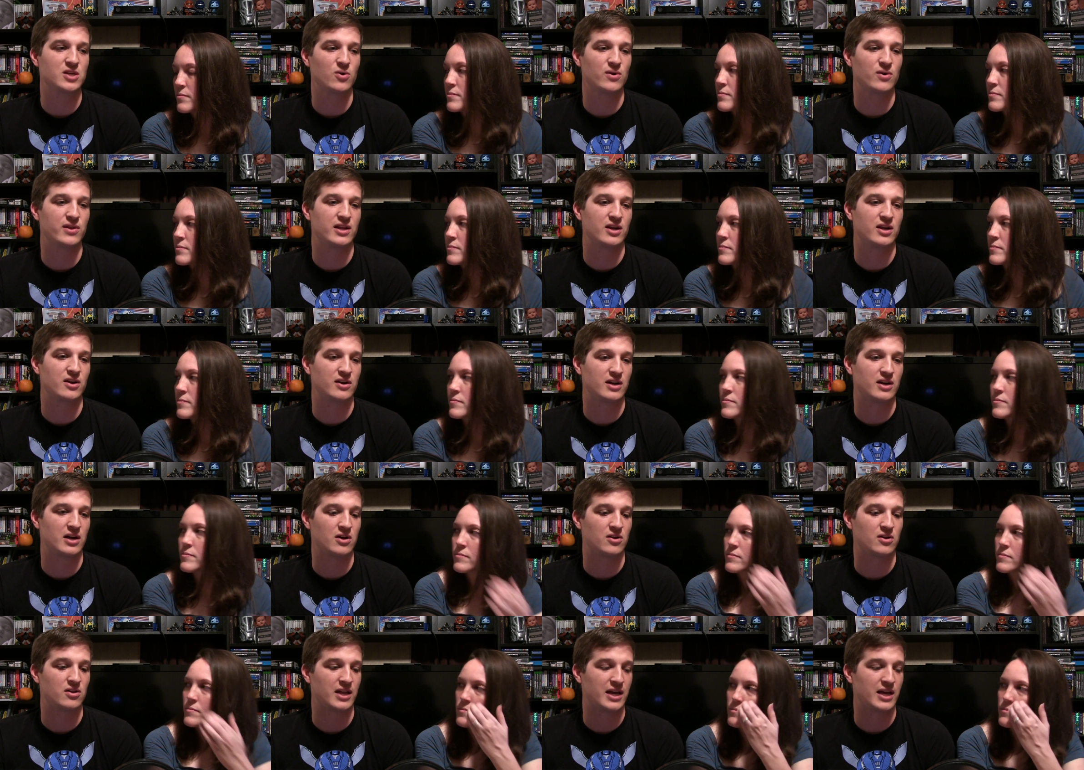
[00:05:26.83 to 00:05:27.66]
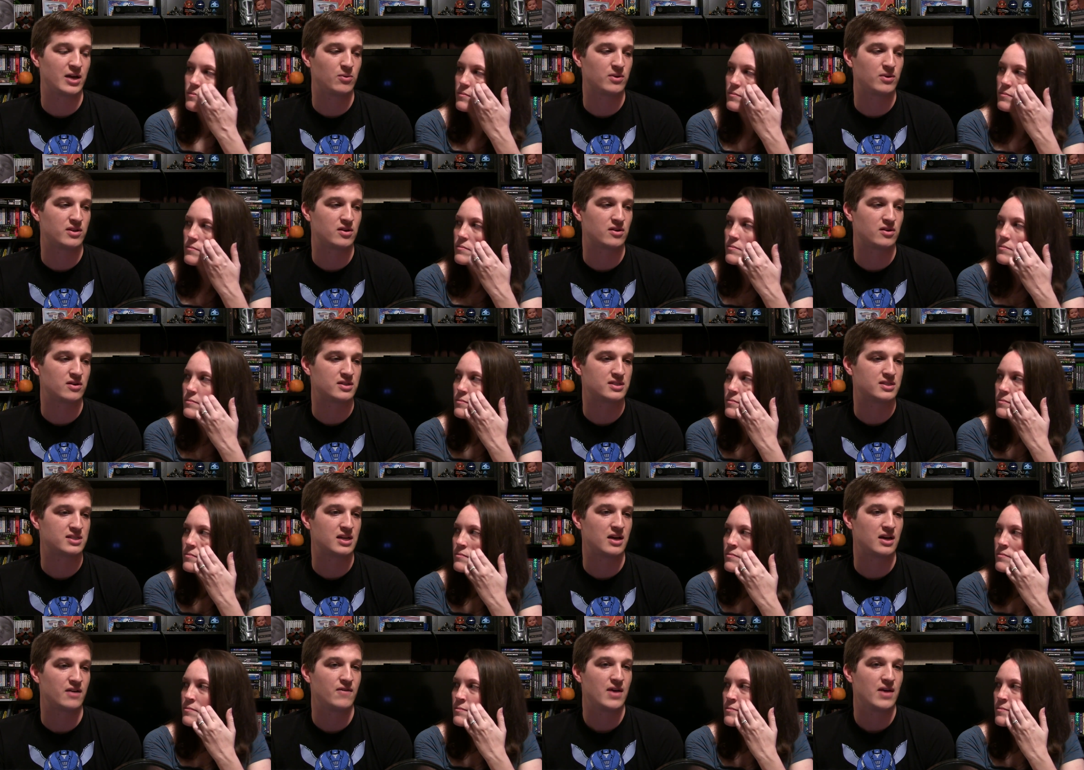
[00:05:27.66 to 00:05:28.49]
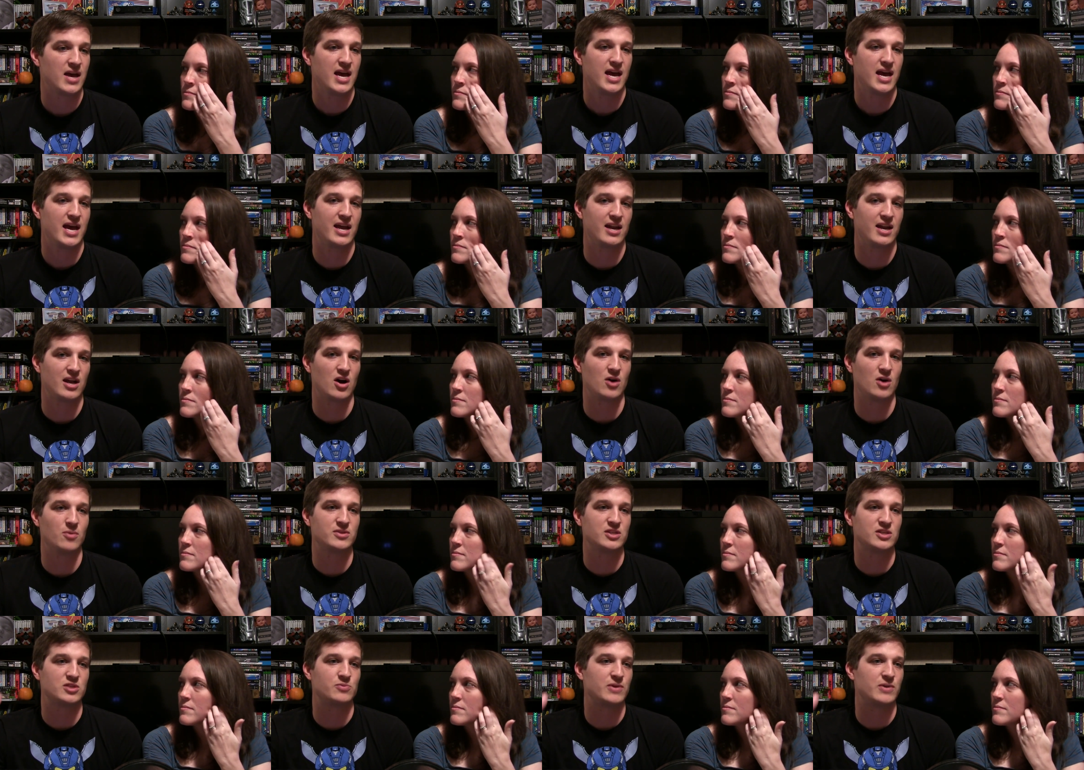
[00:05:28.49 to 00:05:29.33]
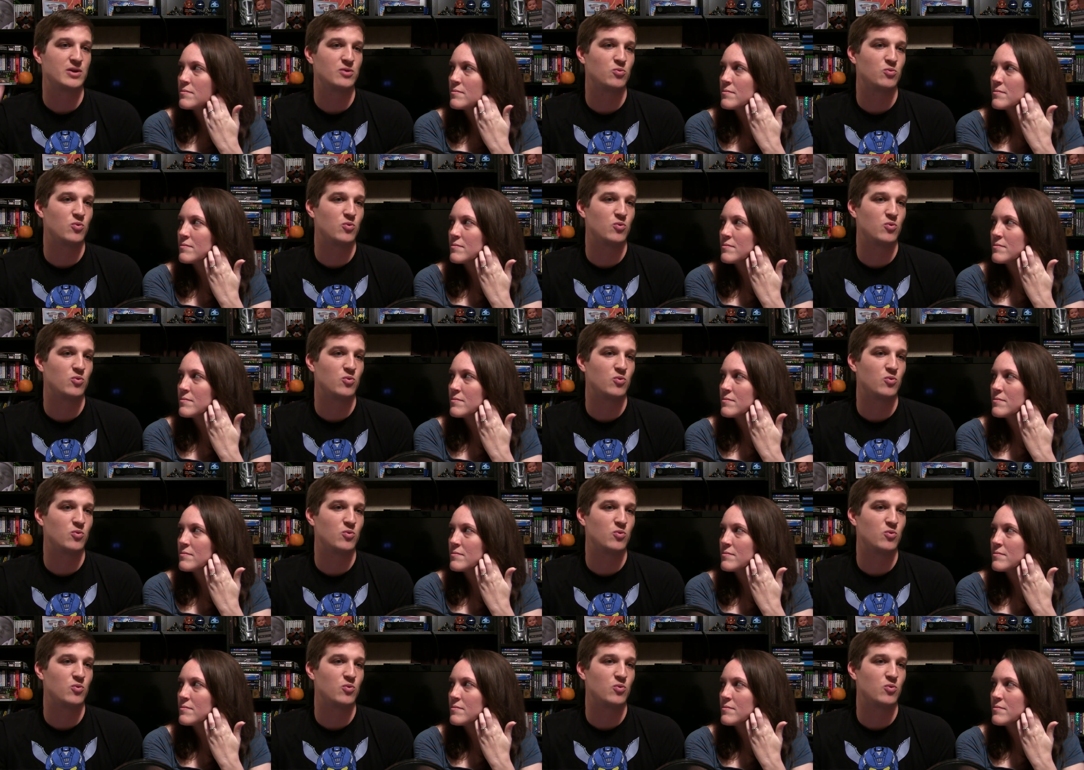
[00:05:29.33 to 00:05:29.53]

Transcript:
Speaker 1: go in there and I'll lay with her and stuff, and I'll just be